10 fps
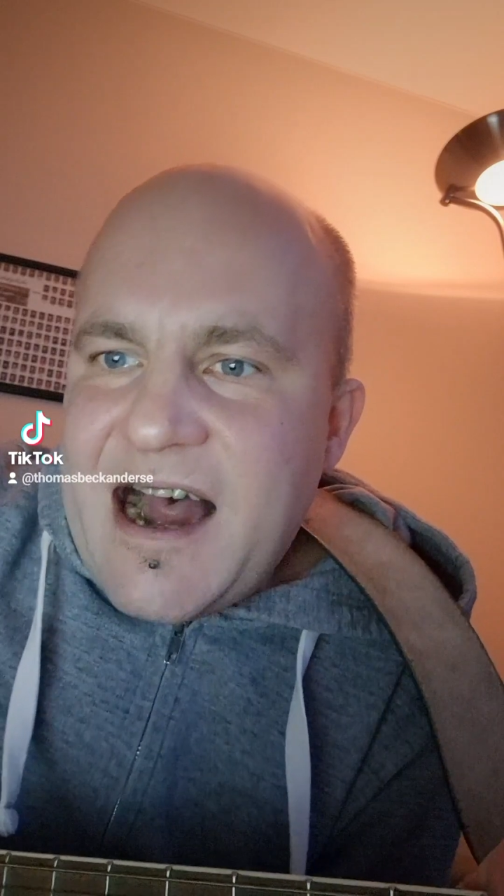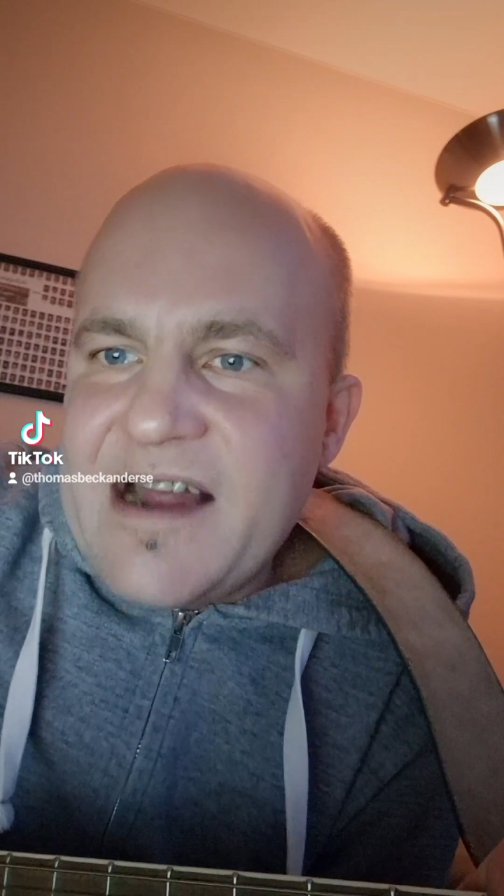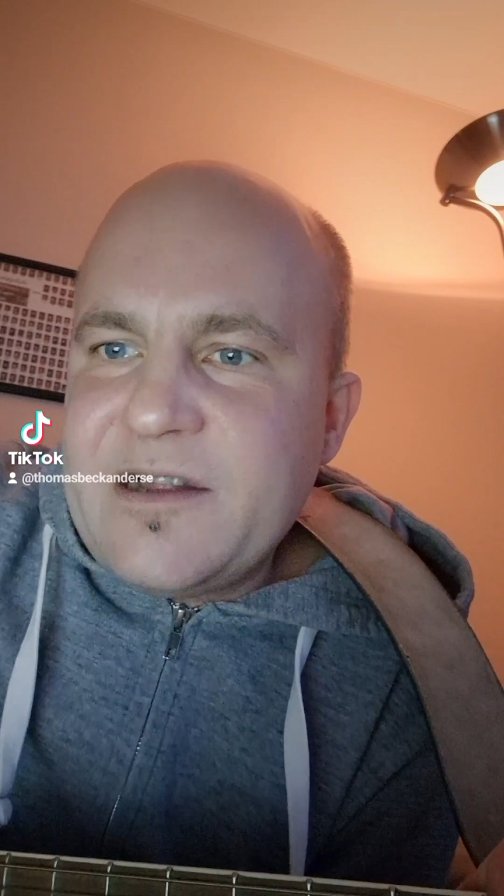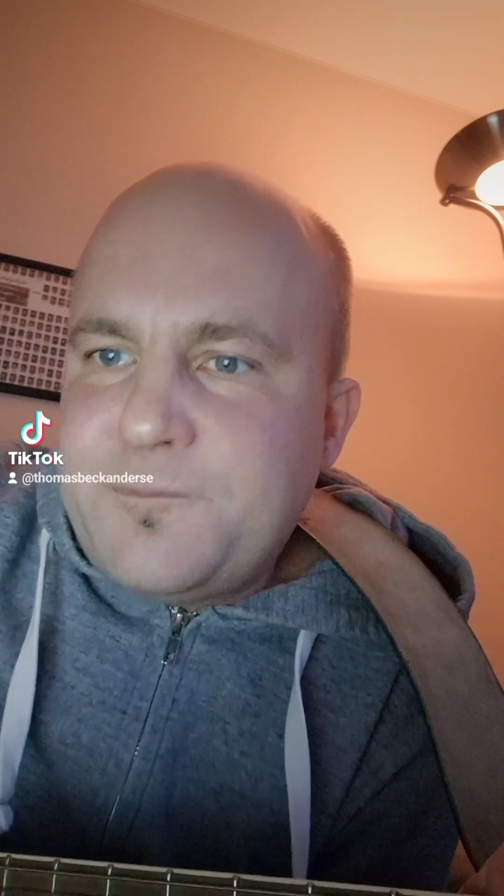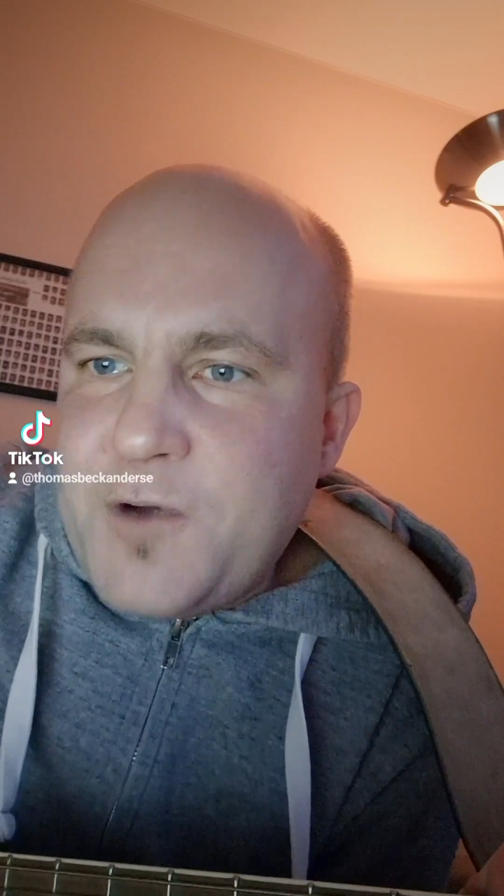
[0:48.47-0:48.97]

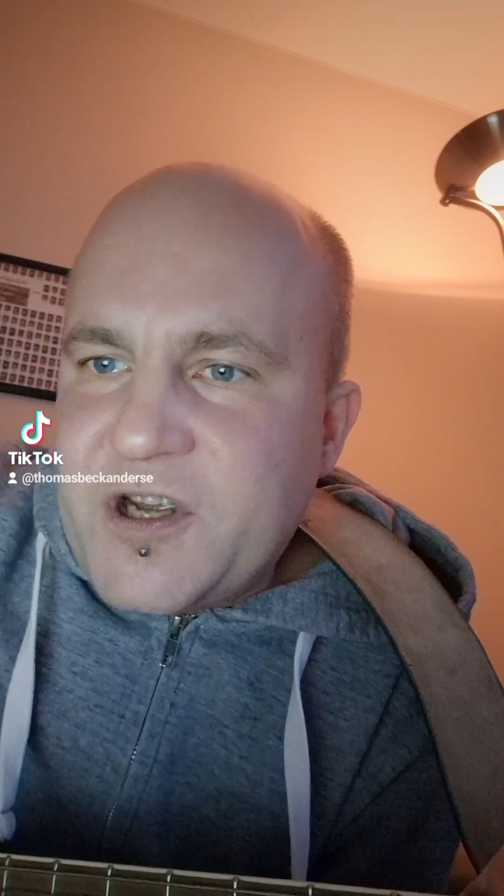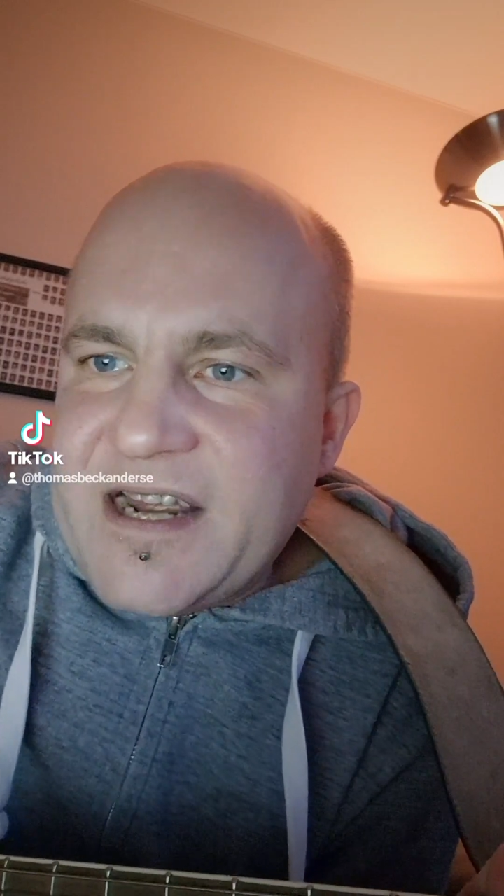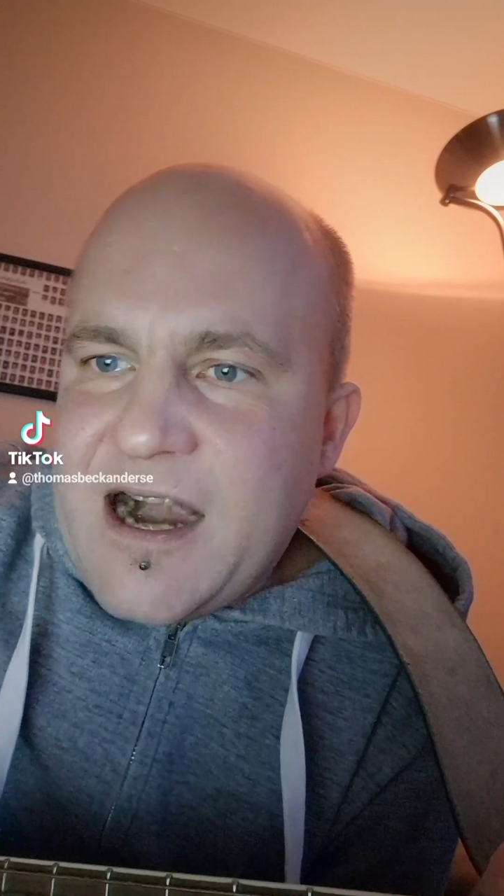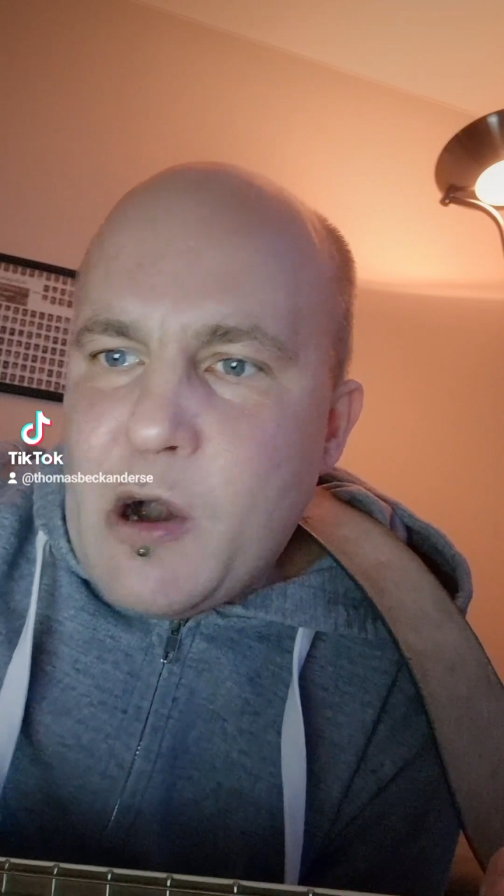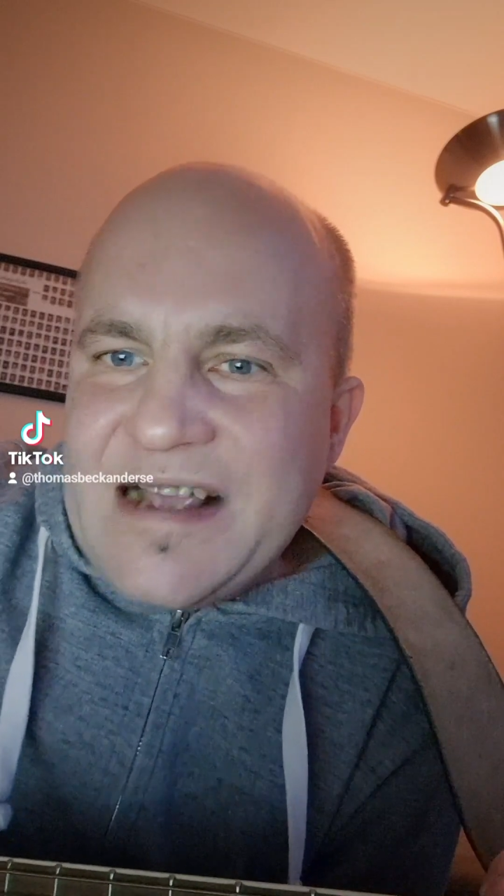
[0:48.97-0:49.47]
I'll
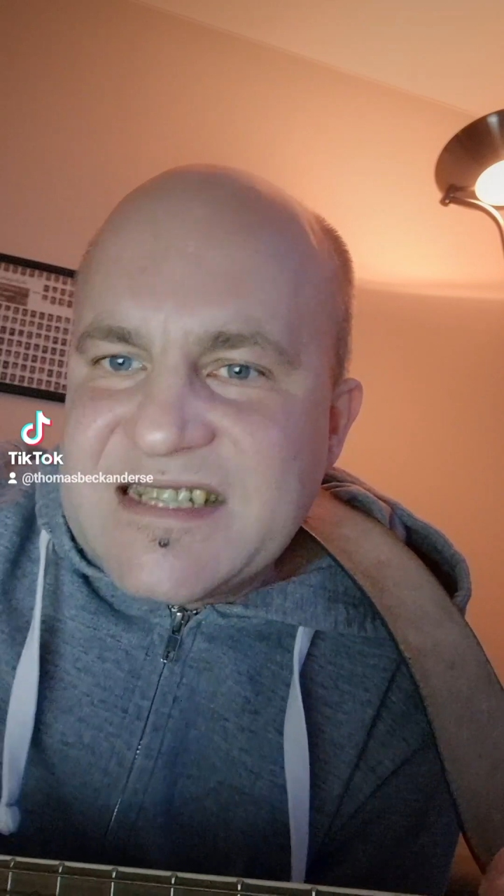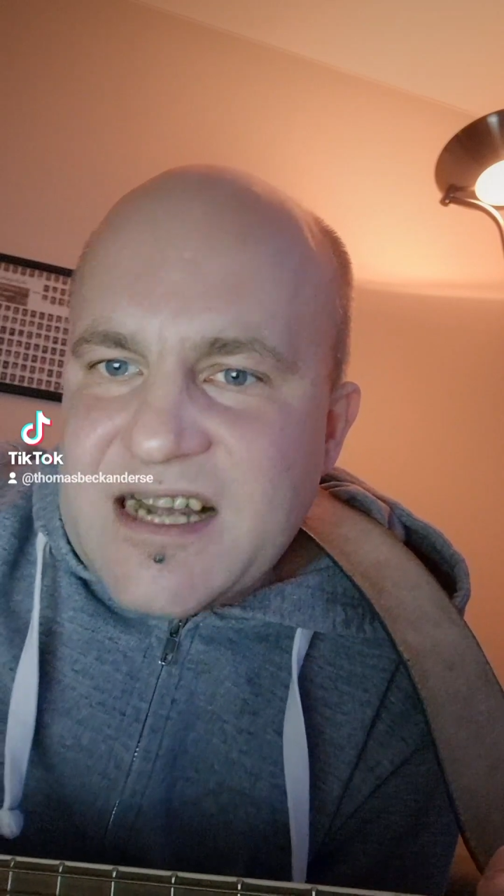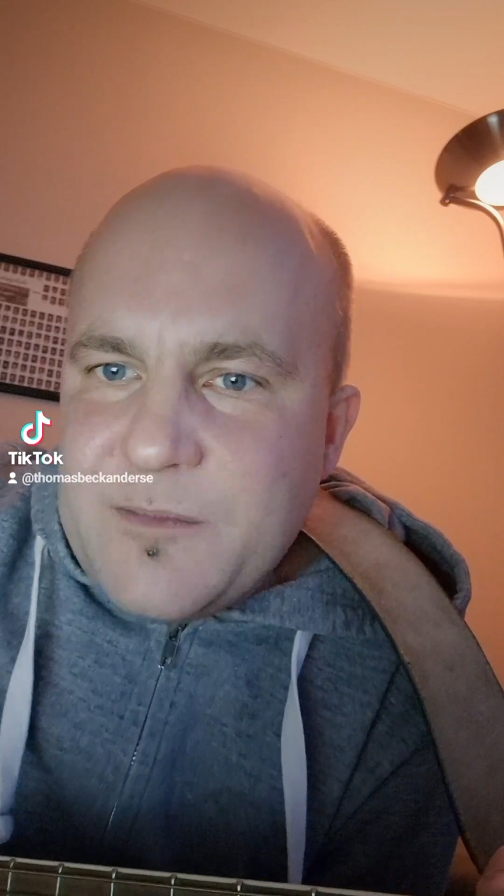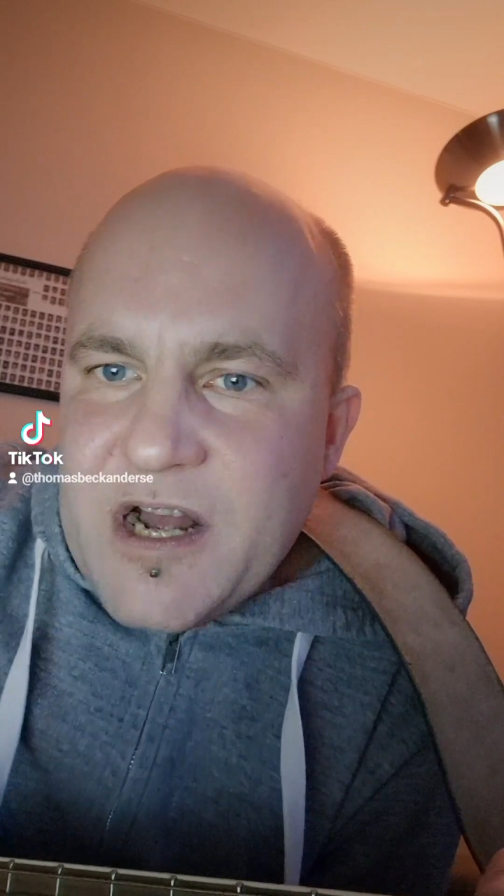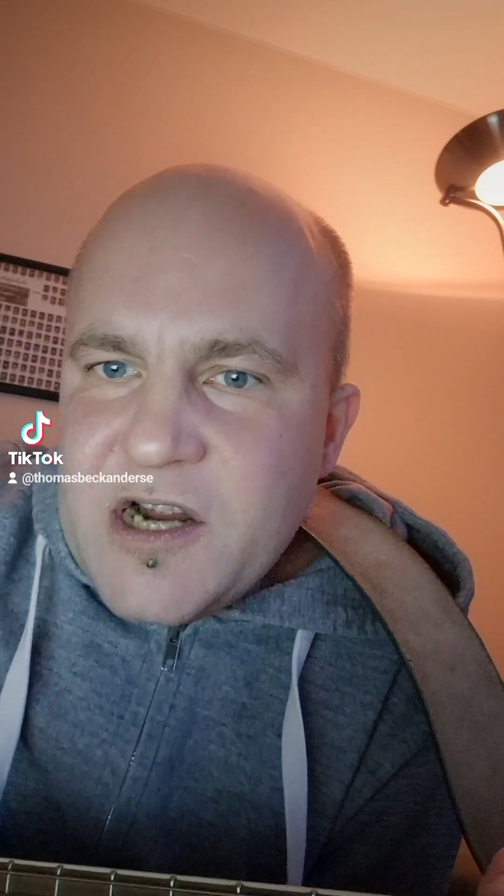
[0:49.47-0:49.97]
fucking arrest
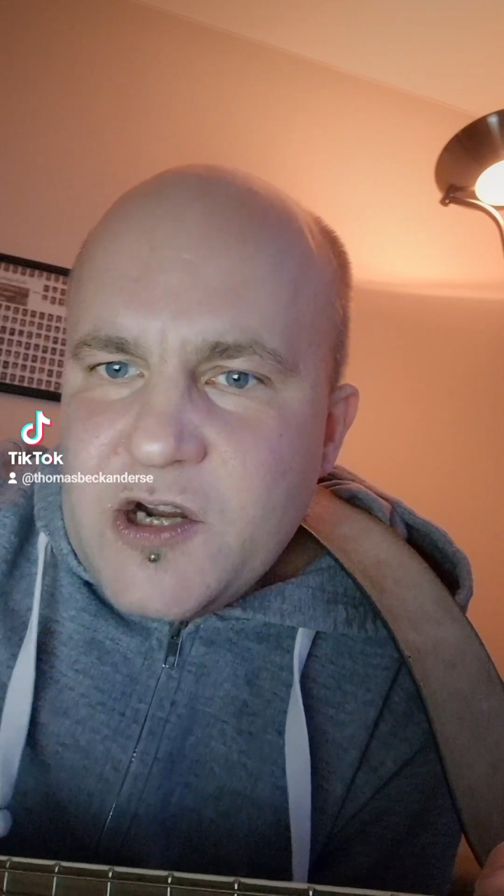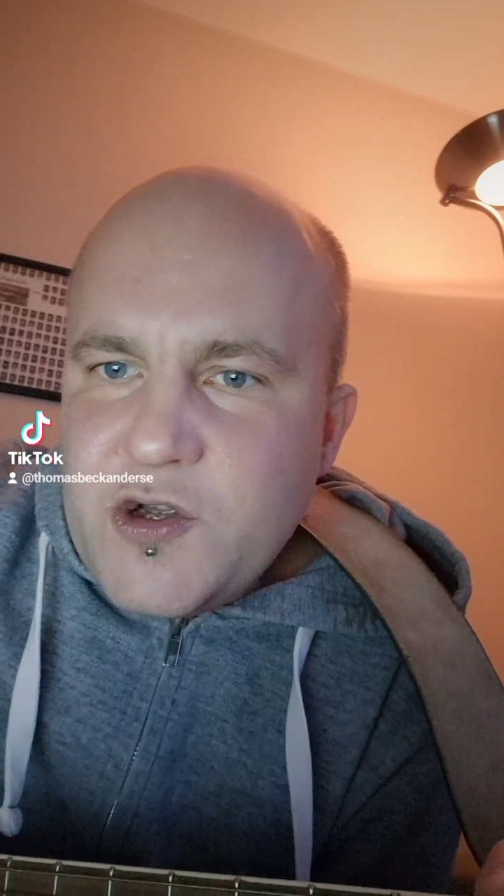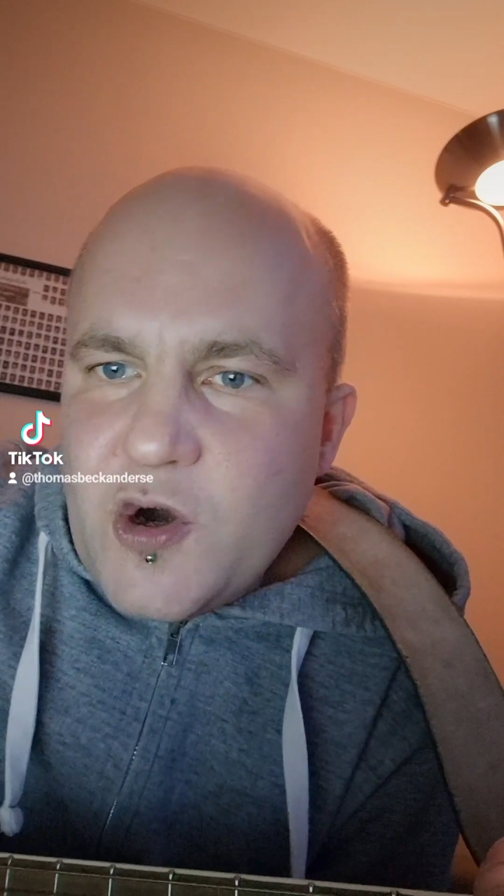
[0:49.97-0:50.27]
them.